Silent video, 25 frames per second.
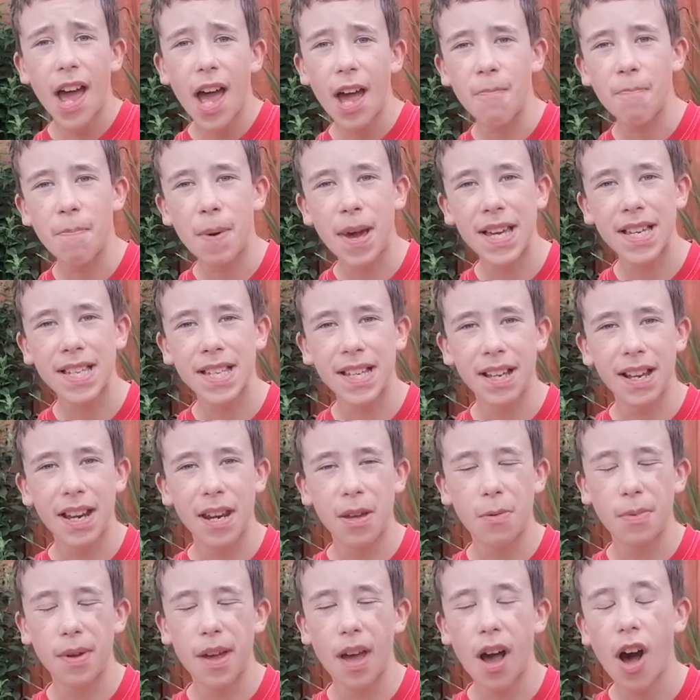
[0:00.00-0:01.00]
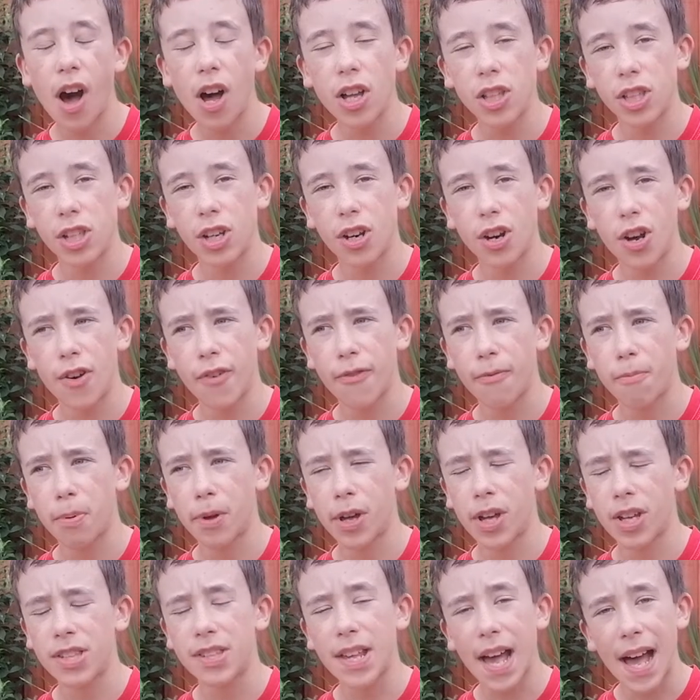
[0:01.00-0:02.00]
And basically, we harden off
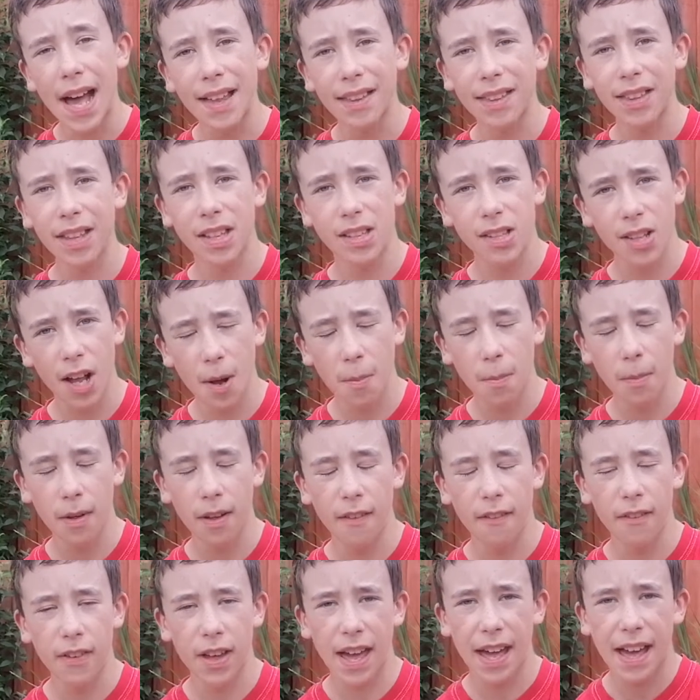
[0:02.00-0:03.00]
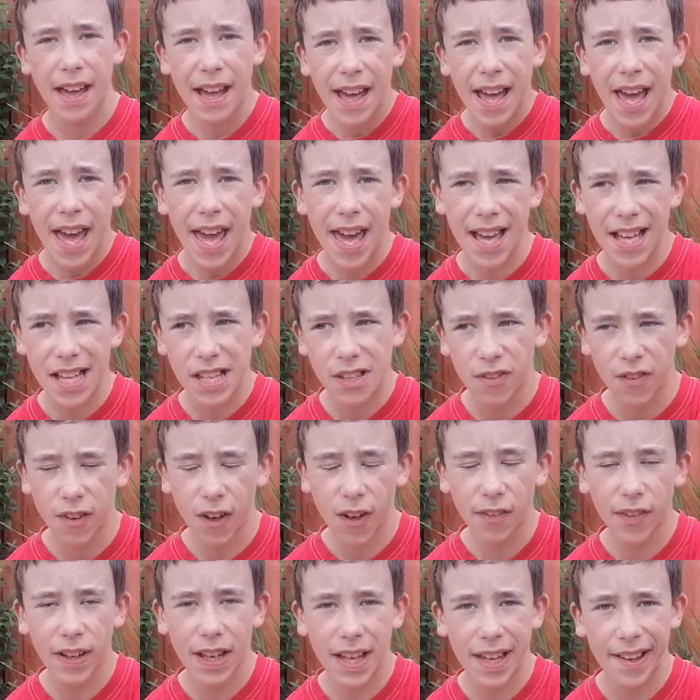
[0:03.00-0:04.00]
because at this time of year, it's
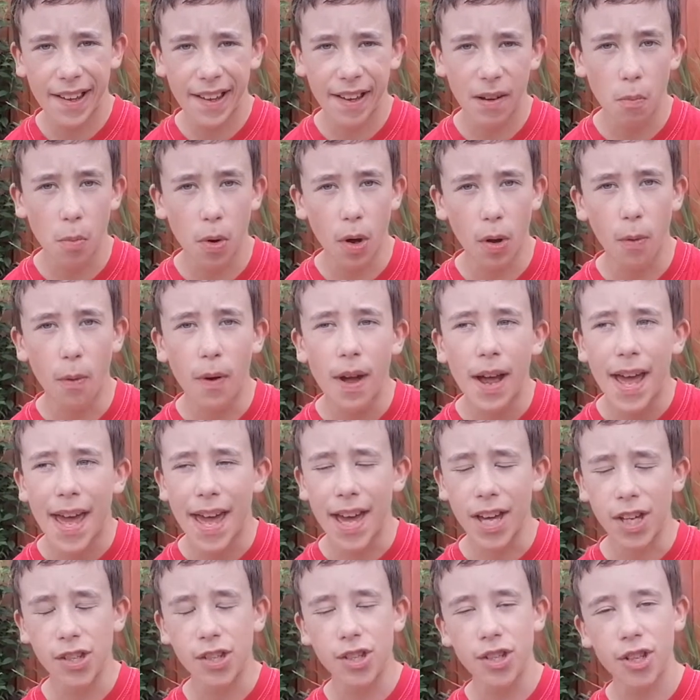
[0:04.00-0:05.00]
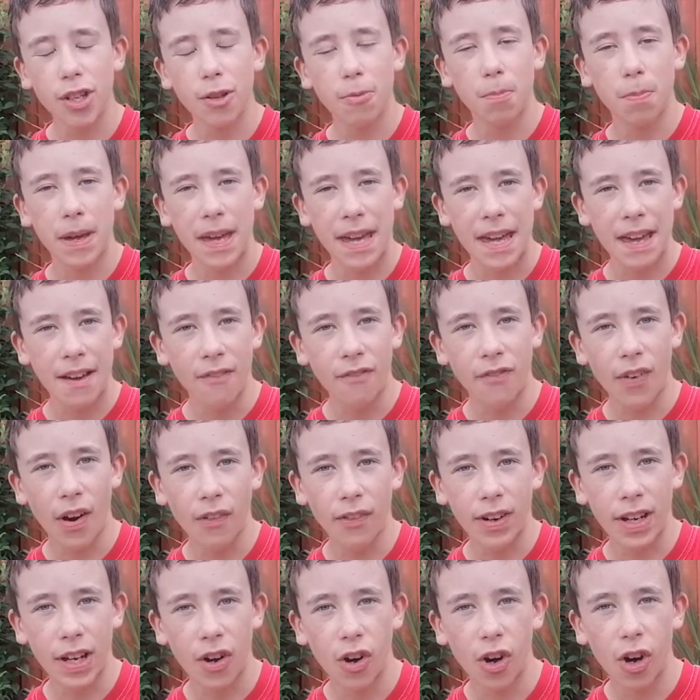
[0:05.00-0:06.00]
it should be
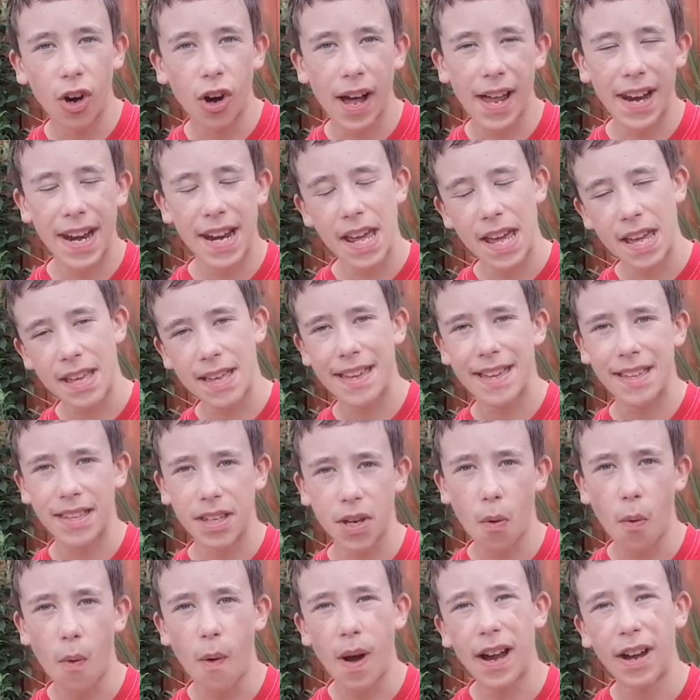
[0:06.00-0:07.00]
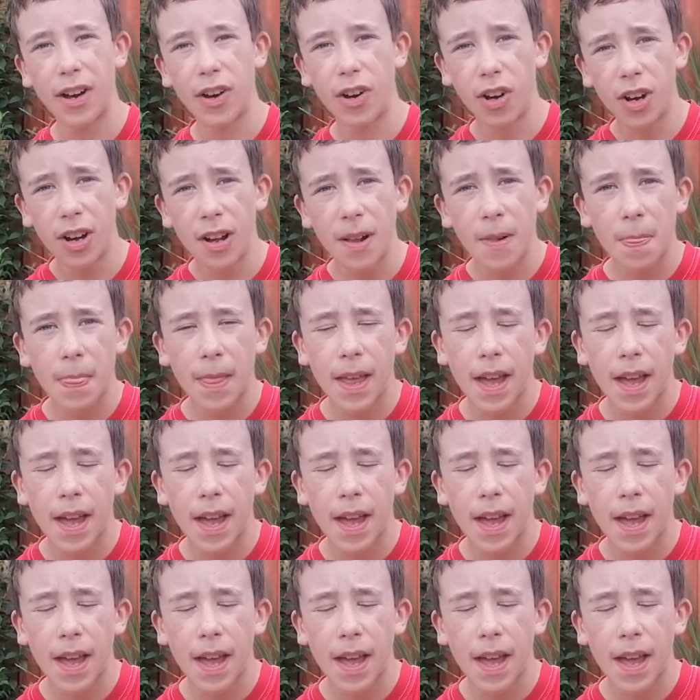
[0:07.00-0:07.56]
very hot, and it is quite hot.